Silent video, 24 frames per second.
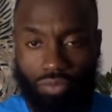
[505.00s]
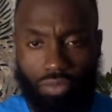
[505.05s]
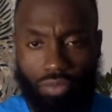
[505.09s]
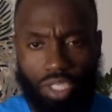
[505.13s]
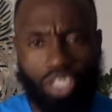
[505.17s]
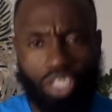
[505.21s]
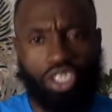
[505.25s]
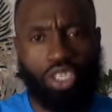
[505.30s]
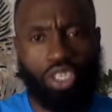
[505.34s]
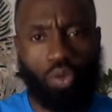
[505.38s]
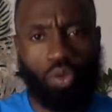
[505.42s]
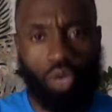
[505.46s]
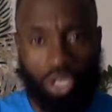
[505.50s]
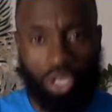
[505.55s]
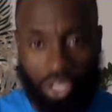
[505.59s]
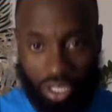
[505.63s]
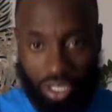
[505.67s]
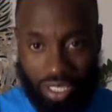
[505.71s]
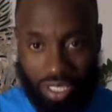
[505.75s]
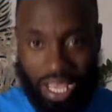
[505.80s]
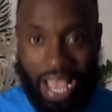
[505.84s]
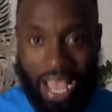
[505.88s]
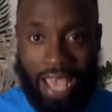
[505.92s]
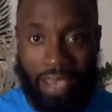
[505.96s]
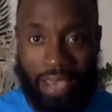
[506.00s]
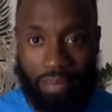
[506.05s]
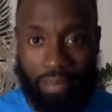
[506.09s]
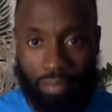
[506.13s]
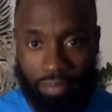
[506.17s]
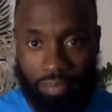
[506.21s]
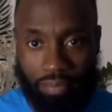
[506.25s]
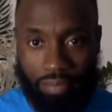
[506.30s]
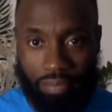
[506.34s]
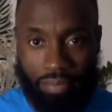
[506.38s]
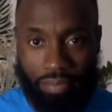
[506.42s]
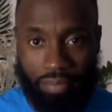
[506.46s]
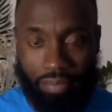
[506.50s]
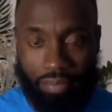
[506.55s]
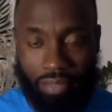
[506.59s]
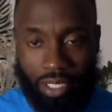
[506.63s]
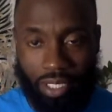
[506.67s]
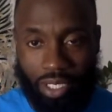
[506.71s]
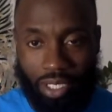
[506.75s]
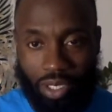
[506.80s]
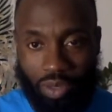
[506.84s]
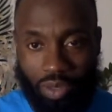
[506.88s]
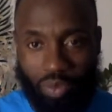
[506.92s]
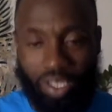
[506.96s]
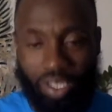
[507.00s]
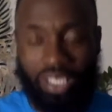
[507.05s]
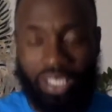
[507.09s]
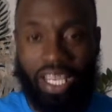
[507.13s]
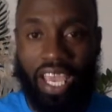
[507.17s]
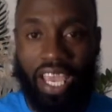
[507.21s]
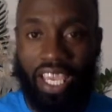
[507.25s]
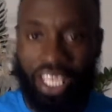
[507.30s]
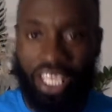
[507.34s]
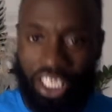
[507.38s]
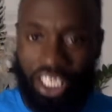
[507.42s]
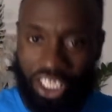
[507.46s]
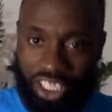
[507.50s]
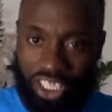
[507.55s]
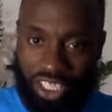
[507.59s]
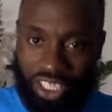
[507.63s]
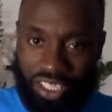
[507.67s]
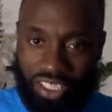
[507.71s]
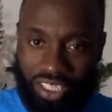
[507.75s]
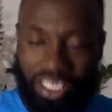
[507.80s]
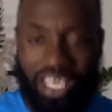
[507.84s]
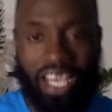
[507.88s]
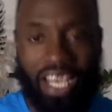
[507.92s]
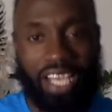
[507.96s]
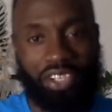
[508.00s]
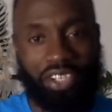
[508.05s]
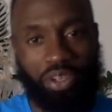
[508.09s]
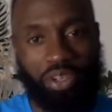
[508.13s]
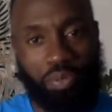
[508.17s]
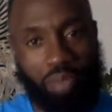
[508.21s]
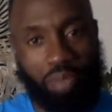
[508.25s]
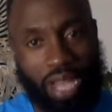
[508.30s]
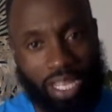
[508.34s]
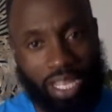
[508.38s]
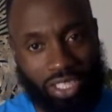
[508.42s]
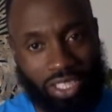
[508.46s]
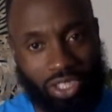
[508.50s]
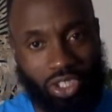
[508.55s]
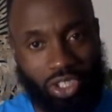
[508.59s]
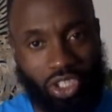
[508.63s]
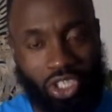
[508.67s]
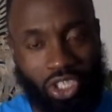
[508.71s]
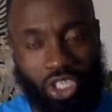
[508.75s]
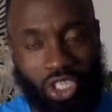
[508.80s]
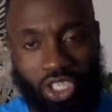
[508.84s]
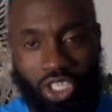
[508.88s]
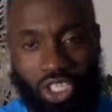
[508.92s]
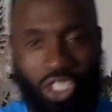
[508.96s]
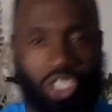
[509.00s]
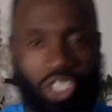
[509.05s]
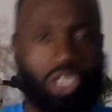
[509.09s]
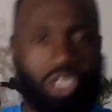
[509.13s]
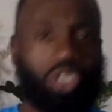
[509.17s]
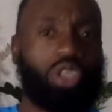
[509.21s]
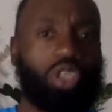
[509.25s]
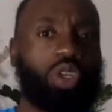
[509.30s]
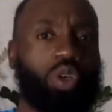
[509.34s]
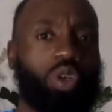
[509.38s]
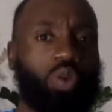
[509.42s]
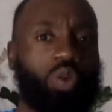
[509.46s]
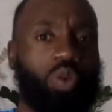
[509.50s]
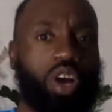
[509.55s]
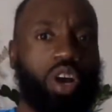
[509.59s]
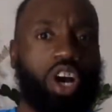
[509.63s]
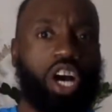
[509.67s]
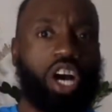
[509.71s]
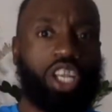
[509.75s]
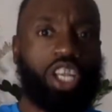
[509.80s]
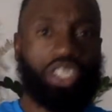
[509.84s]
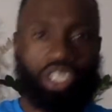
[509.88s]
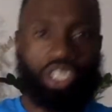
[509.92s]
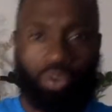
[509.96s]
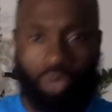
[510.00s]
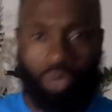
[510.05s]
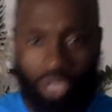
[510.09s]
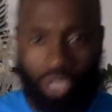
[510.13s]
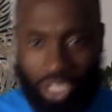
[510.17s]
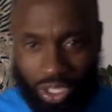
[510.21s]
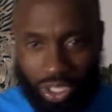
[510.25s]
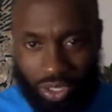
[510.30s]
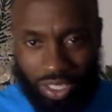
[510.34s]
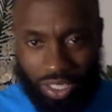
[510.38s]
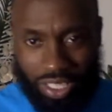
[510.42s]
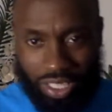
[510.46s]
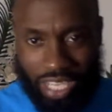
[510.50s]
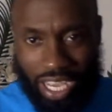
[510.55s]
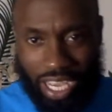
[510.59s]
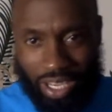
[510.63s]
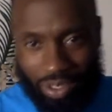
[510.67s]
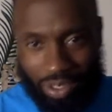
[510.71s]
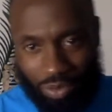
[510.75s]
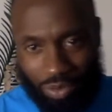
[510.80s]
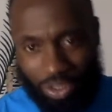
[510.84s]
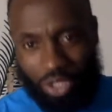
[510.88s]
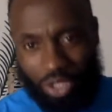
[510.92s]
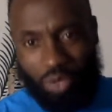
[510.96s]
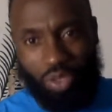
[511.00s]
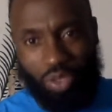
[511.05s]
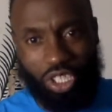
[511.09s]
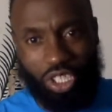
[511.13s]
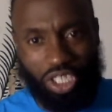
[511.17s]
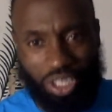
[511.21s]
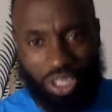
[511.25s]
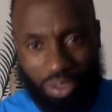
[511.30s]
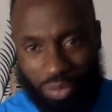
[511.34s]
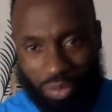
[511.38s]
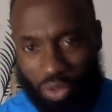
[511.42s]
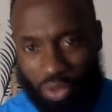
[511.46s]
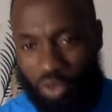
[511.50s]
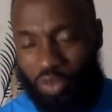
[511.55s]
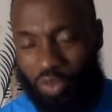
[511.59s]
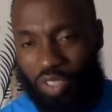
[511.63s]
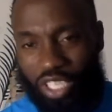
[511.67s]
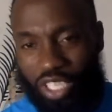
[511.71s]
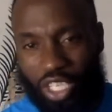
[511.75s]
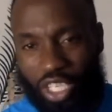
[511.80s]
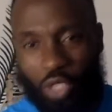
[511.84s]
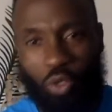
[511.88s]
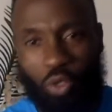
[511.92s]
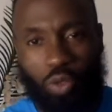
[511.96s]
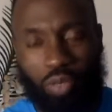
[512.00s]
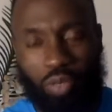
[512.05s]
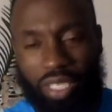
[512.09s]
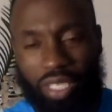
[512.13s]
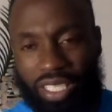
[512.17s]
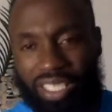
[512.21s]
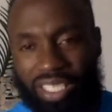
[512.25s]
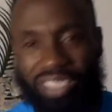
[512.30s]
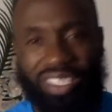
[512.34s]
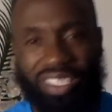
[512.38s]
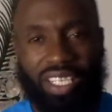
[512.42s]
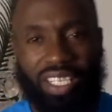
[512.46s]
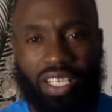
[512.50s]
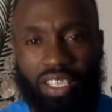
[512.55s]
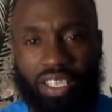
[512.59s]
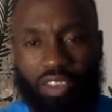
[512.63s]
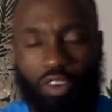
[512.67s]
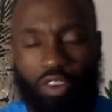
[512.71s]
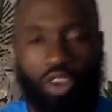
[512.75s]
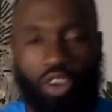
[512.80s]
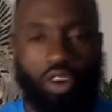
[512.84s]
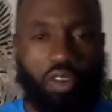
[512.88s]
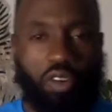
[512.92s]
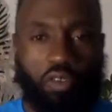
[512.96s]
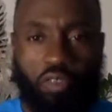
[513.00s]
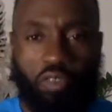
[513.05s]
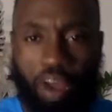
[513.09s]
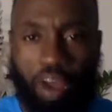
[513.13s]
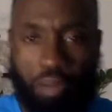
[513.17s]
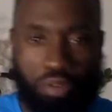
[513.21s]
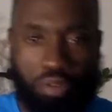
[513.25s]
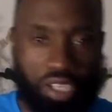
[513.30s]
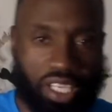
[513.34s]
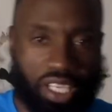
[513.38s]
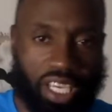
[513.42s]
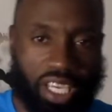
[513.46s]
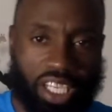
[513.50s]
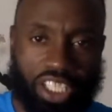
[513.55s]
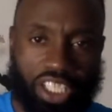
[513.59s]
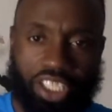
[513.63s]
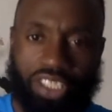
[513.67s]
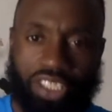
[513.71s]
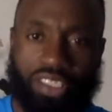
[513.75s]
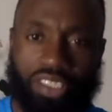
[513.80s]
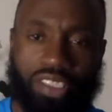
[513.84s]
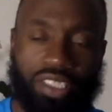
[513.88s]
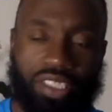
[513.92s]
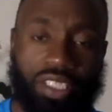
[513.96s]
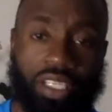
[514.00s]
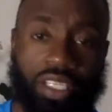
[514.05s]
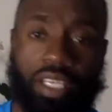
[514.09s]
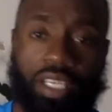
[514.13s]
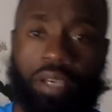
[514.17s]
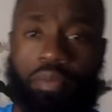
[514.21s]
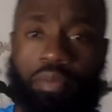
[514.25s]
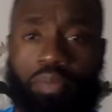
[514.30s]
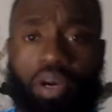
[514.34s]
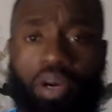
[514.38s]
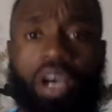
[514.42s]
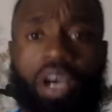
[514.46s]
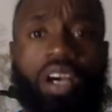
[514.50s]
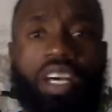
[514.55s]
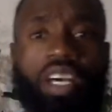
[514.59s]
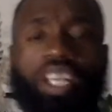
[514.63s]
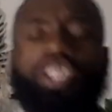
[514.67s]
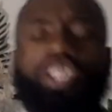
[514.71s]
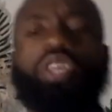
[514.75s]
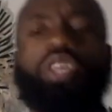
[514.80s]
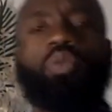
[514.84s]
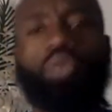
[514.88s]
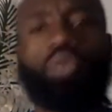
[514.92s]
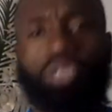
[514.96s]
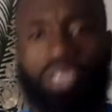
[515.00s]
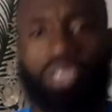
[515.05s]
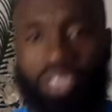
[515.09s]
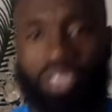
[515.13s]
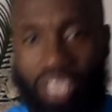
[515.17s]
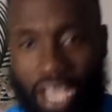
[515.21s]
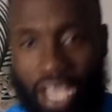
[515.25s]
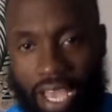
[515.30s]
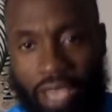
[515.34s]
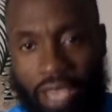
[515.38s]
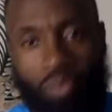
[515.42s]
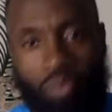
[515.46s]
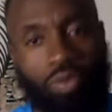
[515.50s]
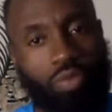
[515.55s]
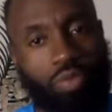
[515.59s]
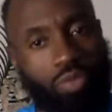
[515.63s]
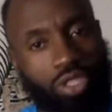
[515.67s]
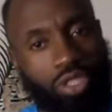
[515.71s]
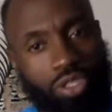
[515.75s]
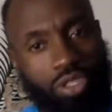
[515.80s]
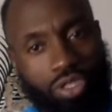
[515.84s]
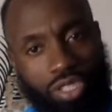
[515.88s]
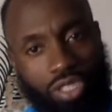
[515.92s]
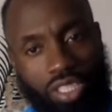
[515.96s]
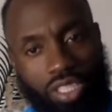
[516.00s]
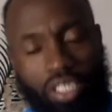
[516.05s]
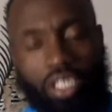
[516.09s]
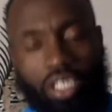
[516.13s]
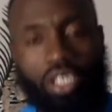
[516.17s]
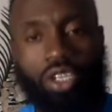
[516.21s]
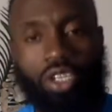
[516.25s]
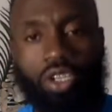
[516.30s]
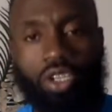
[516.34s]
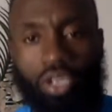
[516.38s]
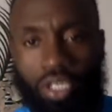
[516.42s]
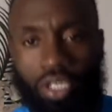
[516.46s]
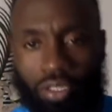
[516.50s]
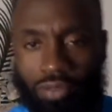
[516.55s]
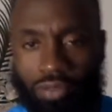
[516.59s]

There was a time when the Asians and the blacks got along. Wakanda will tell you that when you watch the movie a little bit. There's a lot of fabrications in there, but there was a time when we used to get along.